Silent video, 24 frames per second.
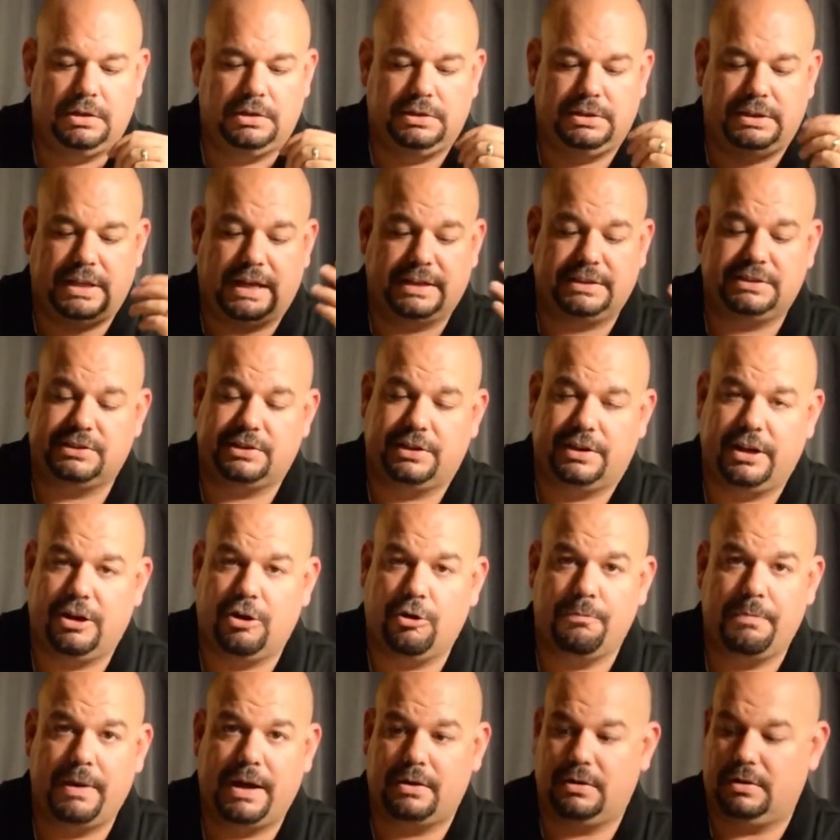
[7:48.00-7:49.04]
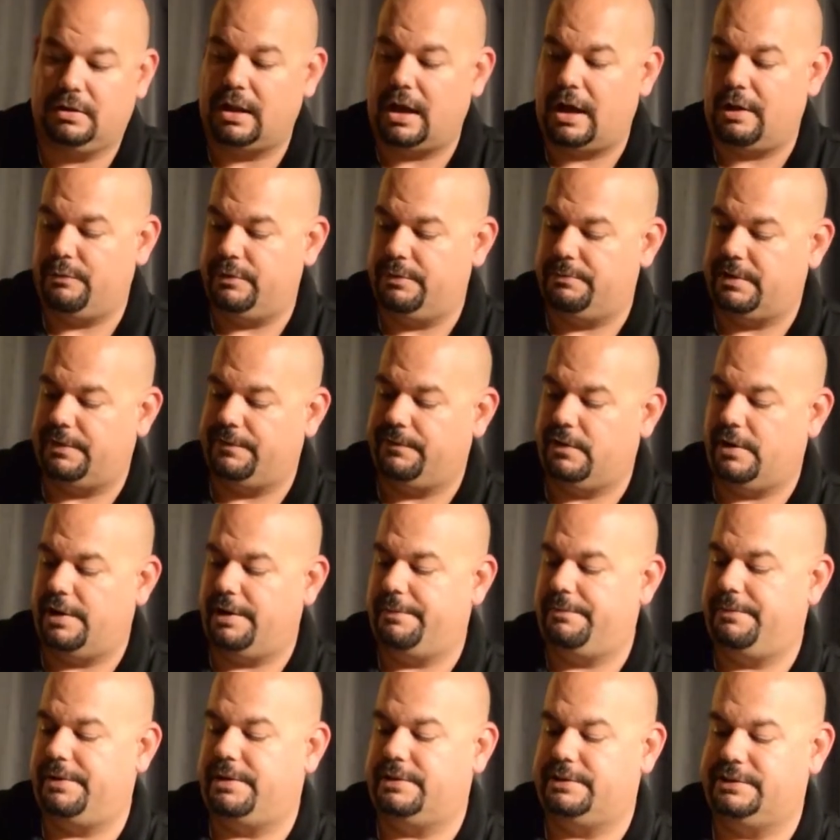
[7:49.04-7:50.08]
That's going to help out a lot with my
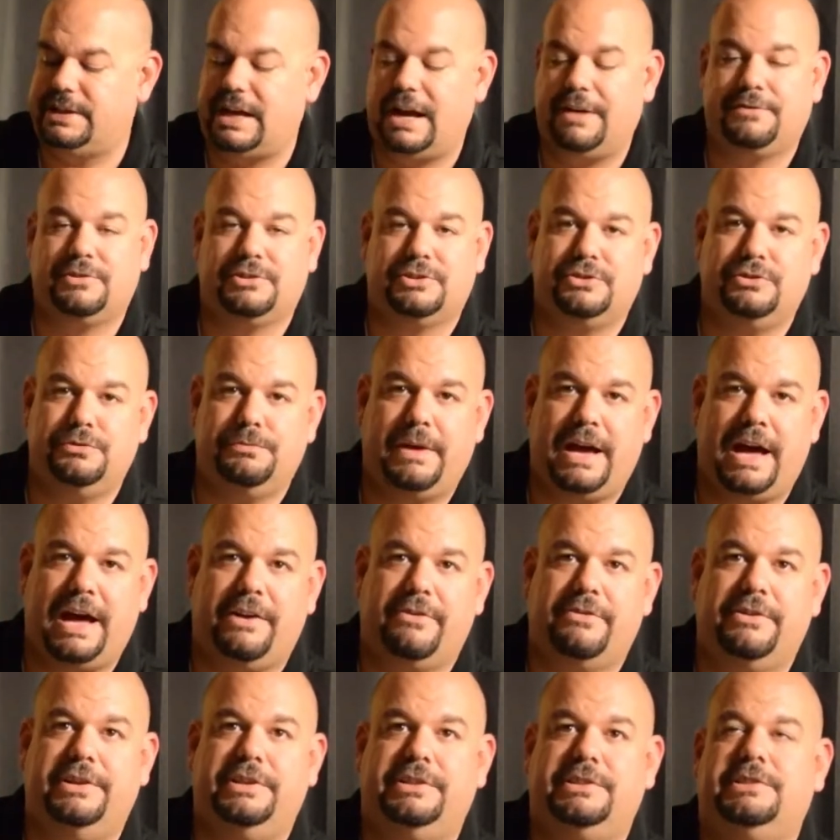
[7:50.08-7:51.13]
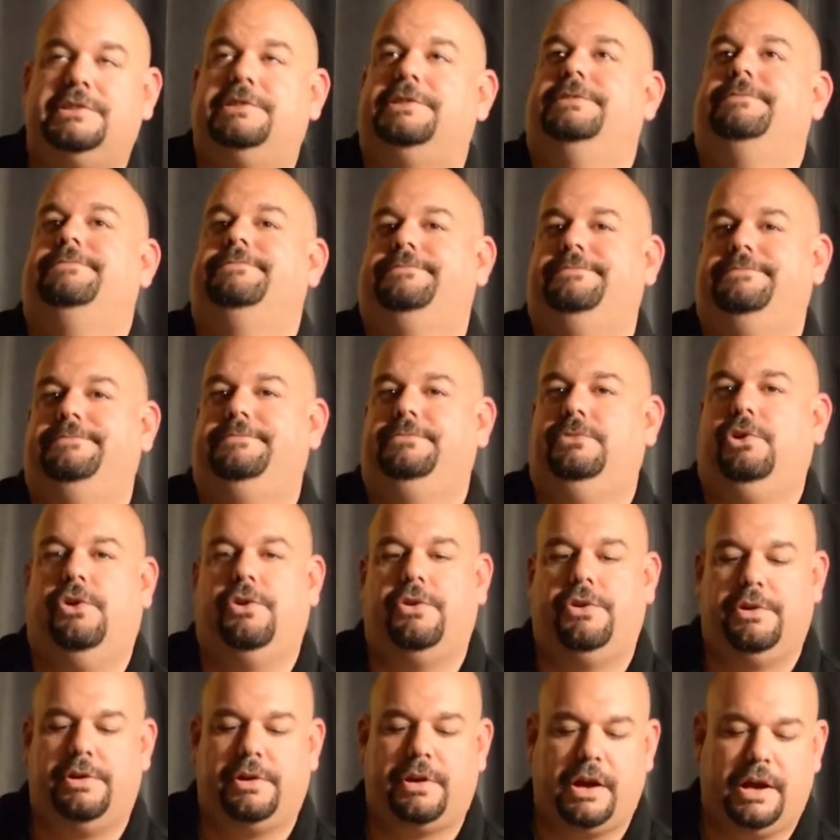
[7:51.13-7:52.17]
flying, because after 2 batteries, you know,
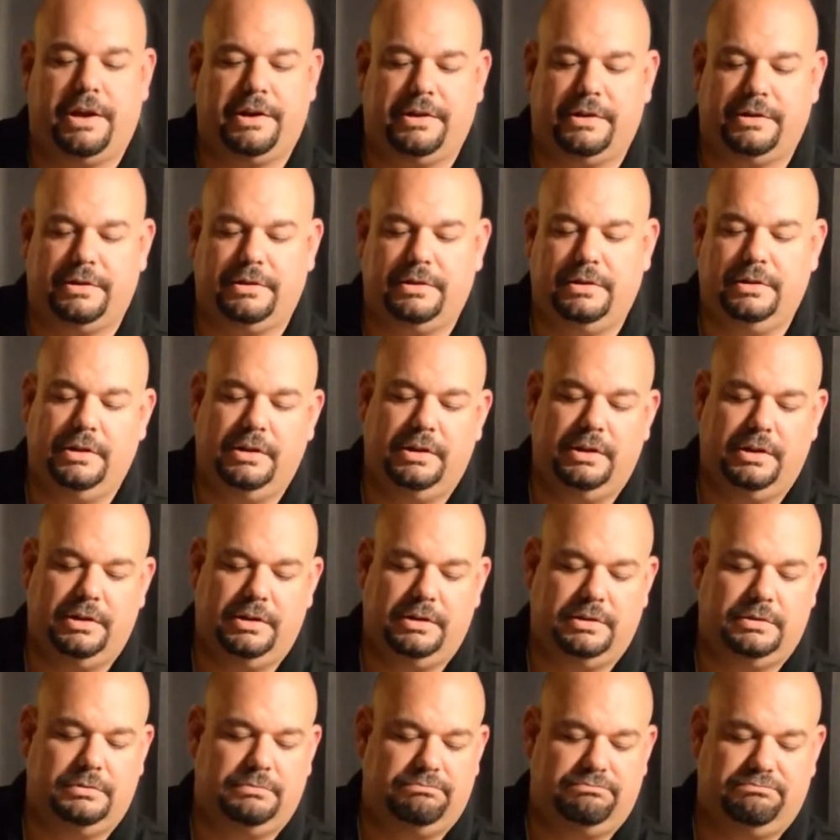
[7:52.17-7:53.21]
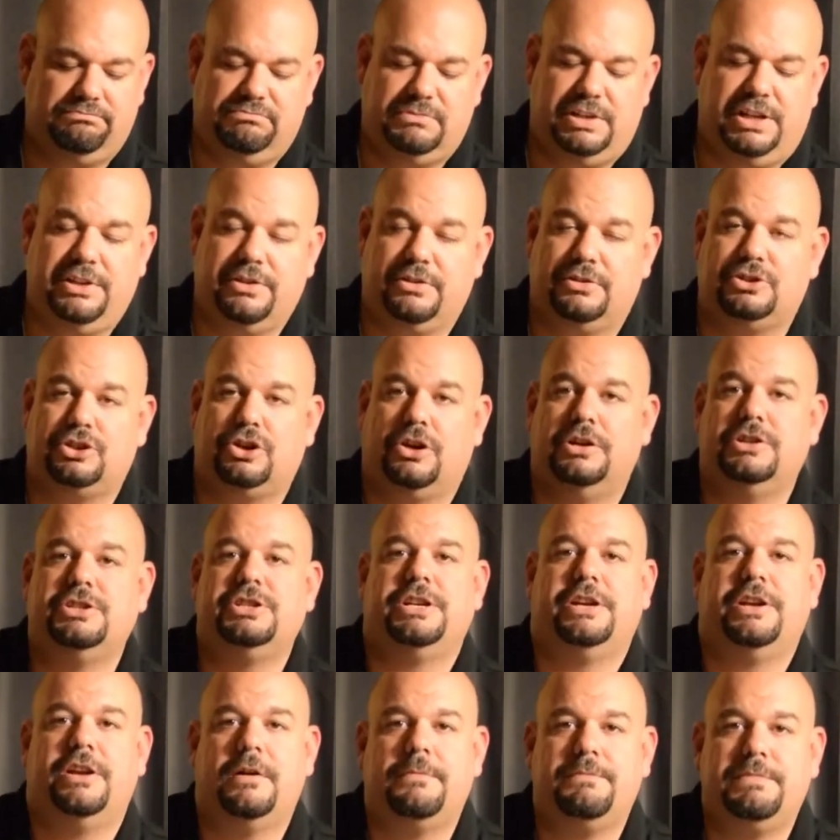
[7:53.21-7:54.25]
you kind of either
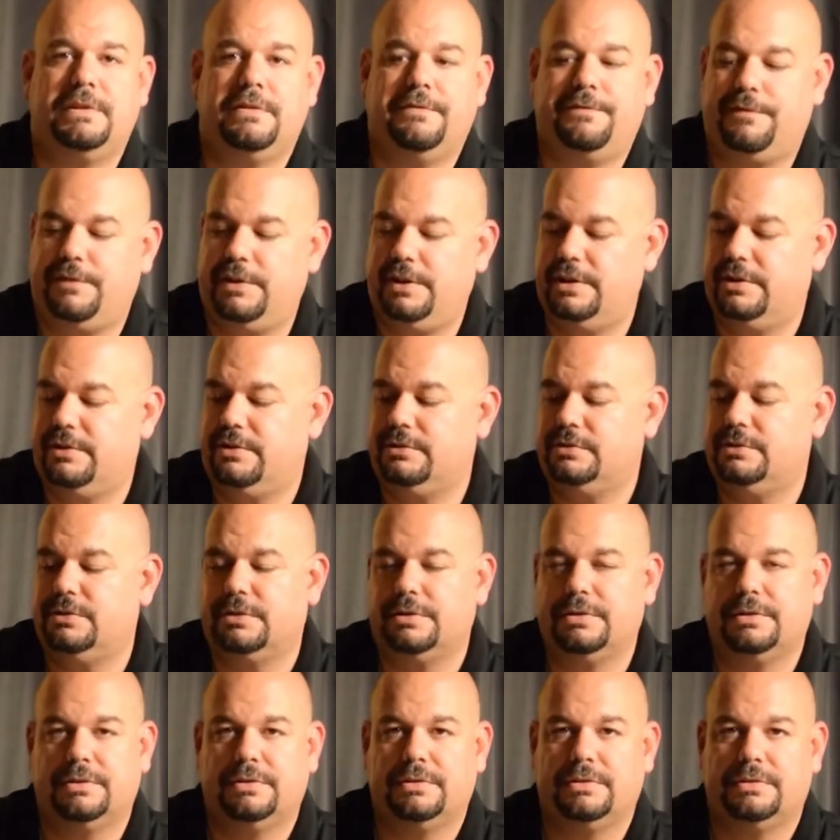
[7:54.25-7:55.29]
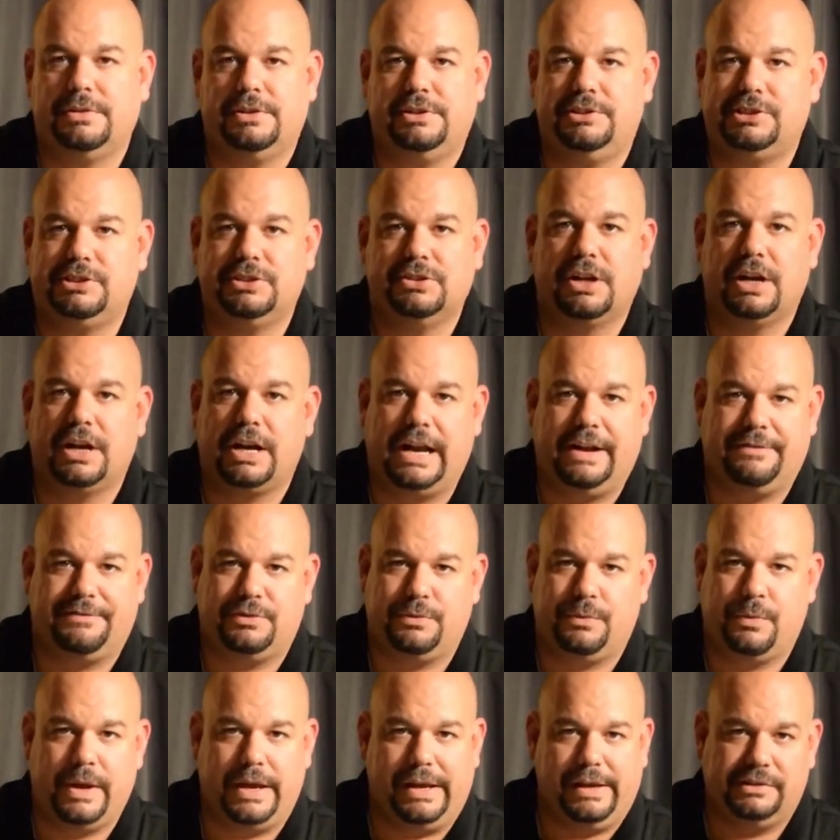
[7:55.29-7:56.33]
charging it up in the field or you're still going to have
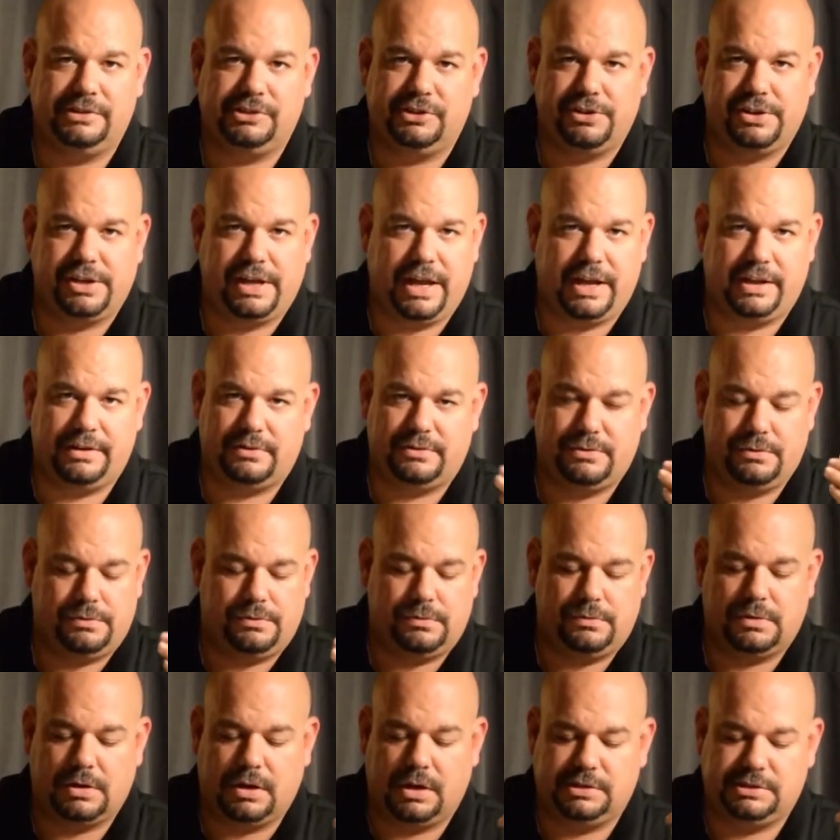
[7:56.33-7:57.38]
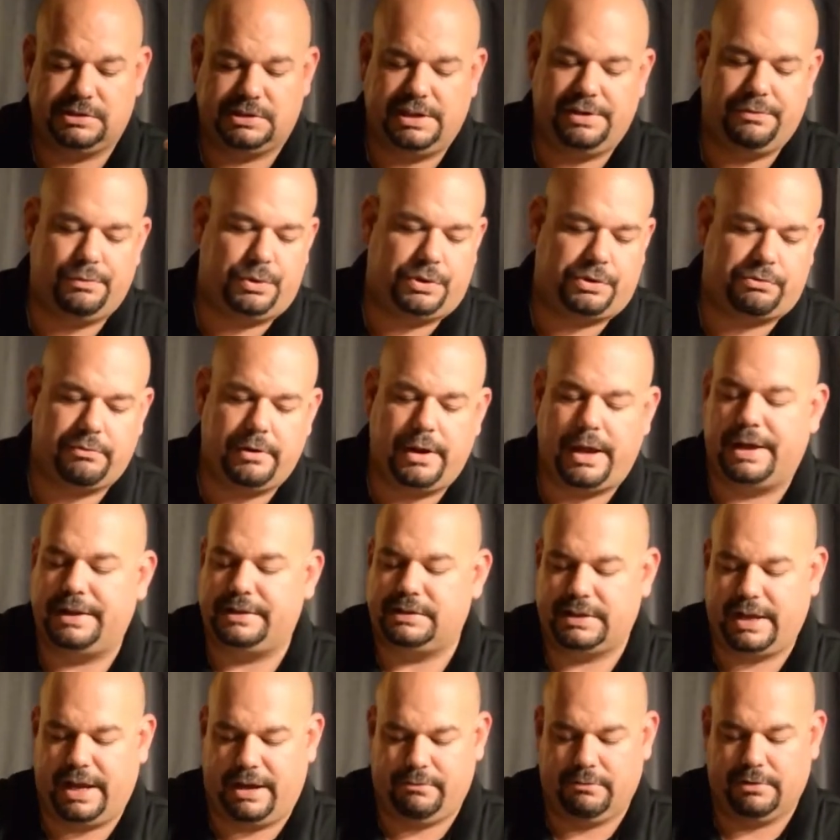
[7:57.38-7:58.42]
to wait. So you can't do constant. Even with 3, I
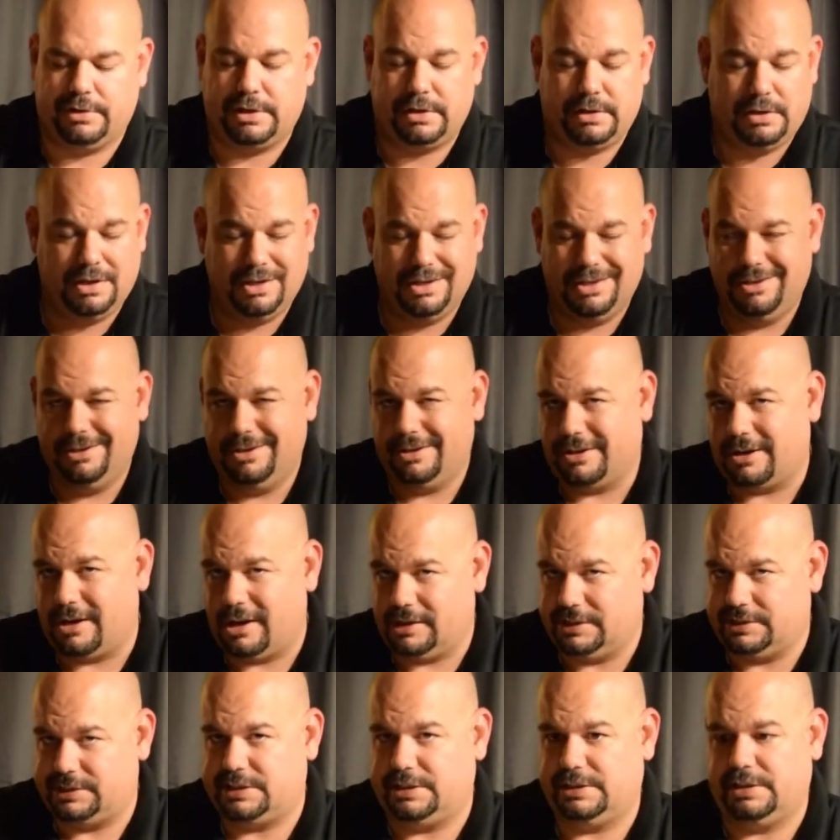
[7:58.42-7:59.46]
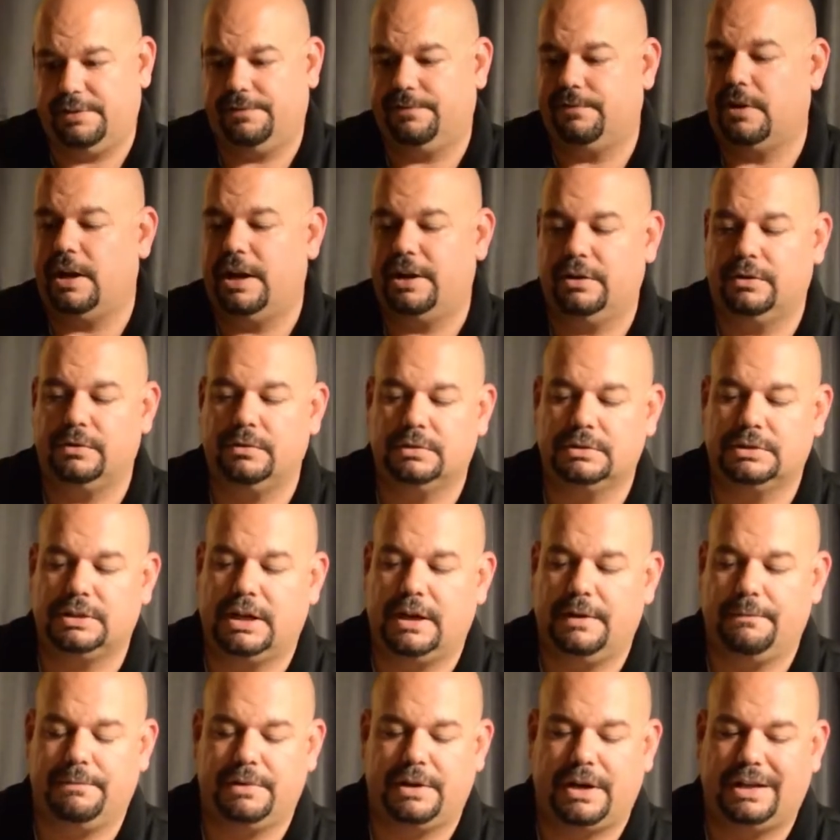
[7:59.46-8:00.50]
can't really constantly fly the whole
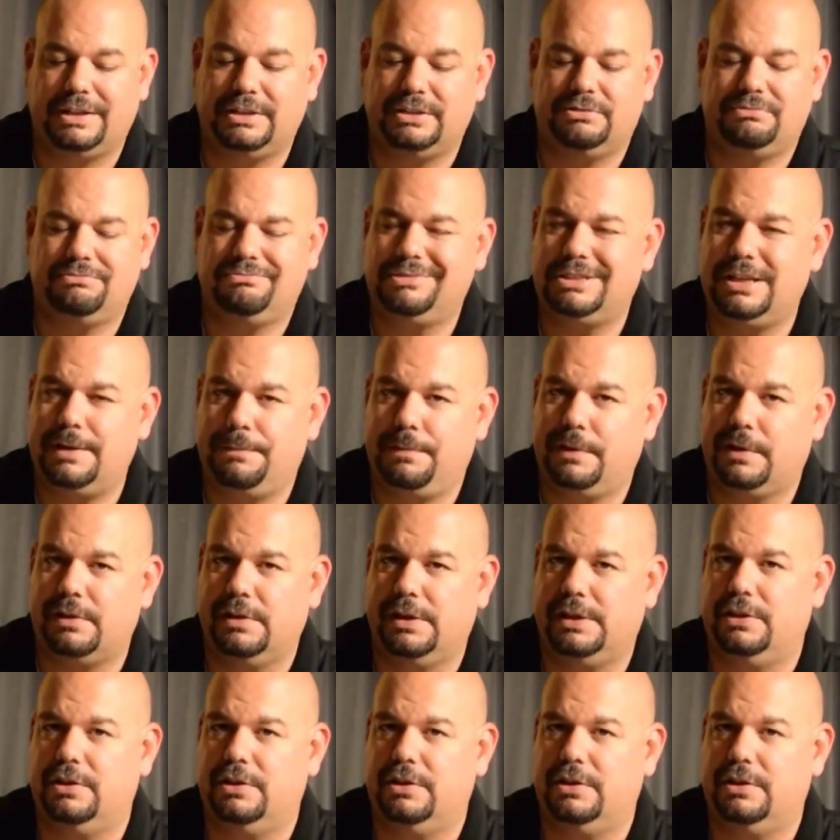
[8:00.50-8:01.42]
time, but I typically